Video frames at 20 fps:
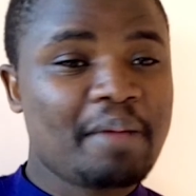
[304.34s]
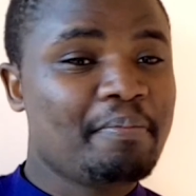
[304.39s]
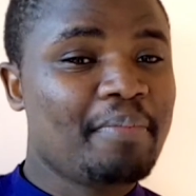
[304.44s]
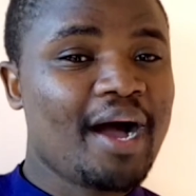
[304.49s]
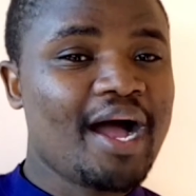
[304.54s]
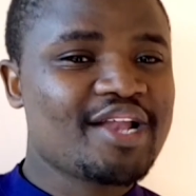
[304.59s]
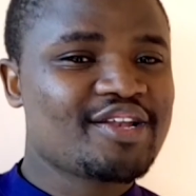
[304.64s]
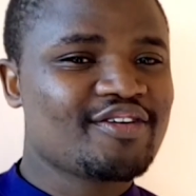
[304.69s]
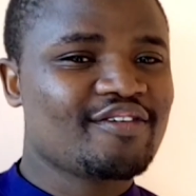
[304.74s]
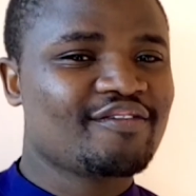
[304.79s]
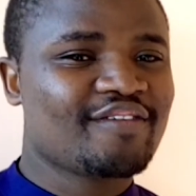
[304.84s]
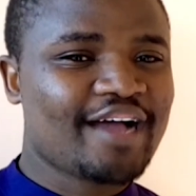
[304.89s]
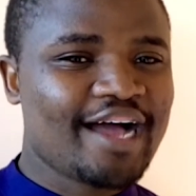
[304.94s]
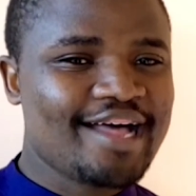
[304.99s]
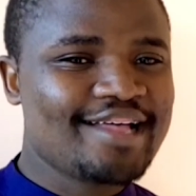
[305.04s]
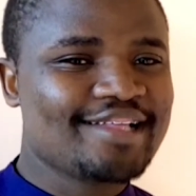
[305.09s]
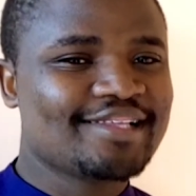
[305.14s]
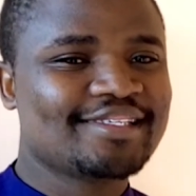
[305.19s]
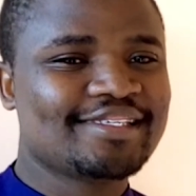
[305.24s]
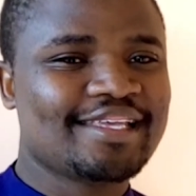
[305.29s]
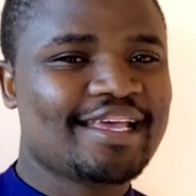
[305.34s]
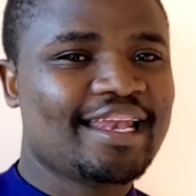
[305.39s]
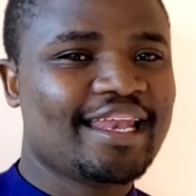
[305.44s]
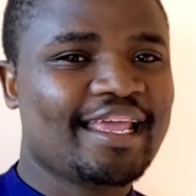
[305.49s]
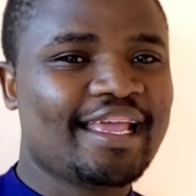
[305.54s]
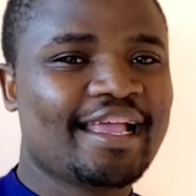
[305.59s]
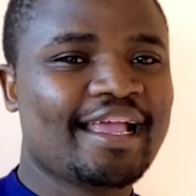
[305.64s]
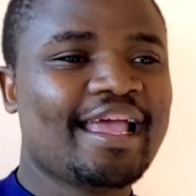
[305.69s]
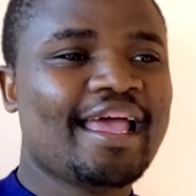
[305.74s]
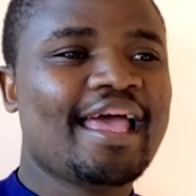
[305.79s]
part of
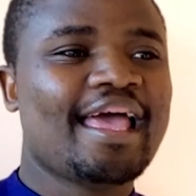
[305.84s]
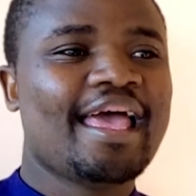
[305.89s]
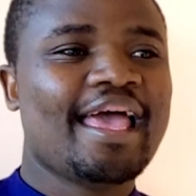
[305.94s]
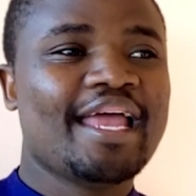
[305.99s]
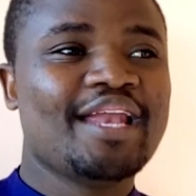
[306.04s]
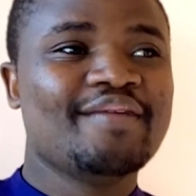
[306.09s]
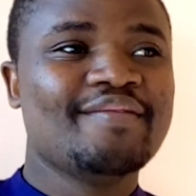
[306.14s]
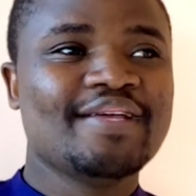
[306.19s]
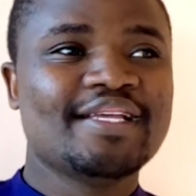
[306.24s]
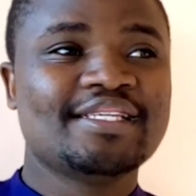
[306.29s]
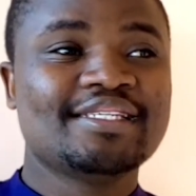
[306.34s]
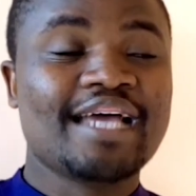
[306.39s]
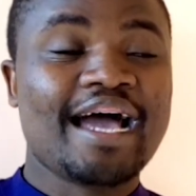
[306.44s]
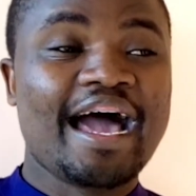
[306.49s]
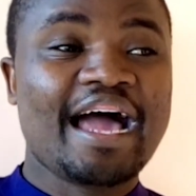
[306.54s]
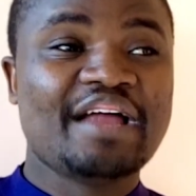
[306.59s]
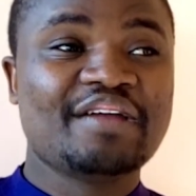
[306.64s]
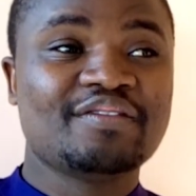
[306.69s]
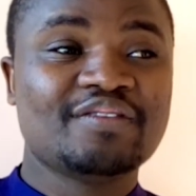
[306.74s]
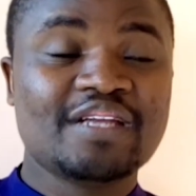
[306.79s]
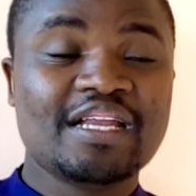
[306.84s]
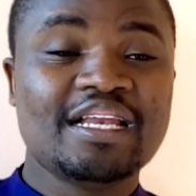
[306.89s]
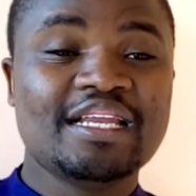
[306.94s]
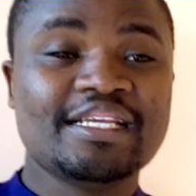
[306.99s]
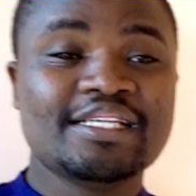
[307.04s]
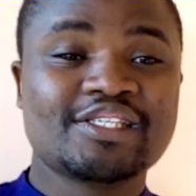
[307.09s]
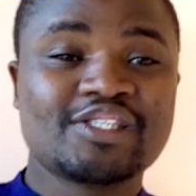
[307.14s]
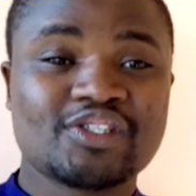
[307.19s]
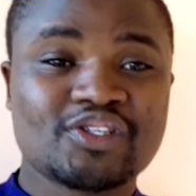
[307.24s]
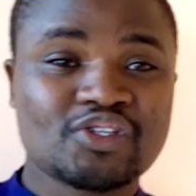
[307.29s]
counseling, and which I
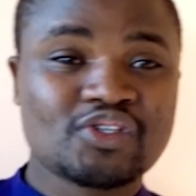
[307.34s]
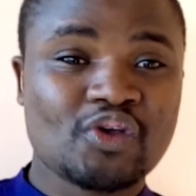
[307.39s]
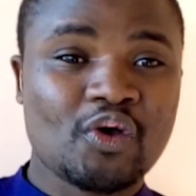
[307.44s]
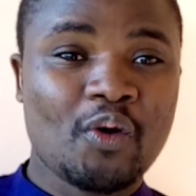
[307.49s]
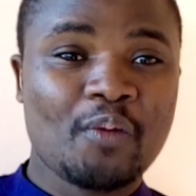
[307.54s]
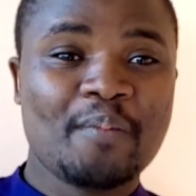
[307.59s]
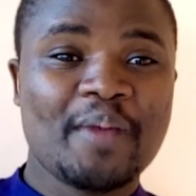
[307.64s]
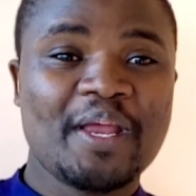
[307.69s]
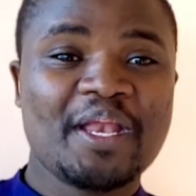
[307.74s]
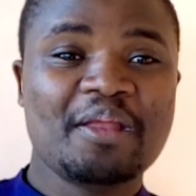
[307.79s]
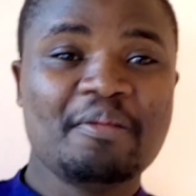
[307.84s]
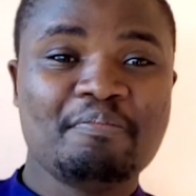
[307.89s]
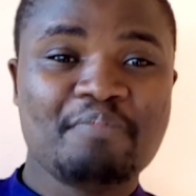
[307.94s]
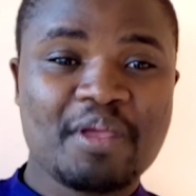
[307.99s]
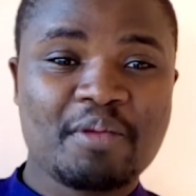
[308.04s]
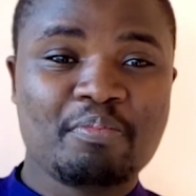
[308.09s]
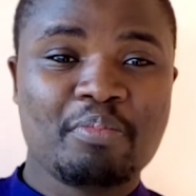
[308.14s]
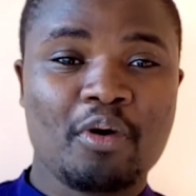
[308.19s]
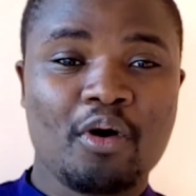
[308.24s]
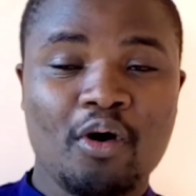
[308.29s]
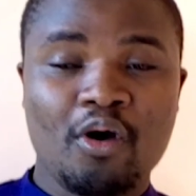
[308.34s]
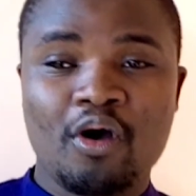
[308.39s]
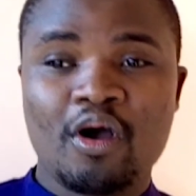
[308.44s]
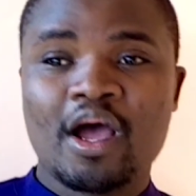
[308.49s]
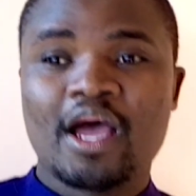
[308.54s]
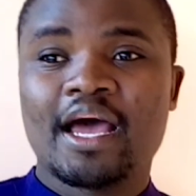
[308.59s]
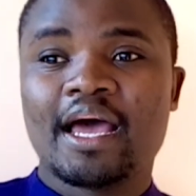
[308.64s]
really saw many people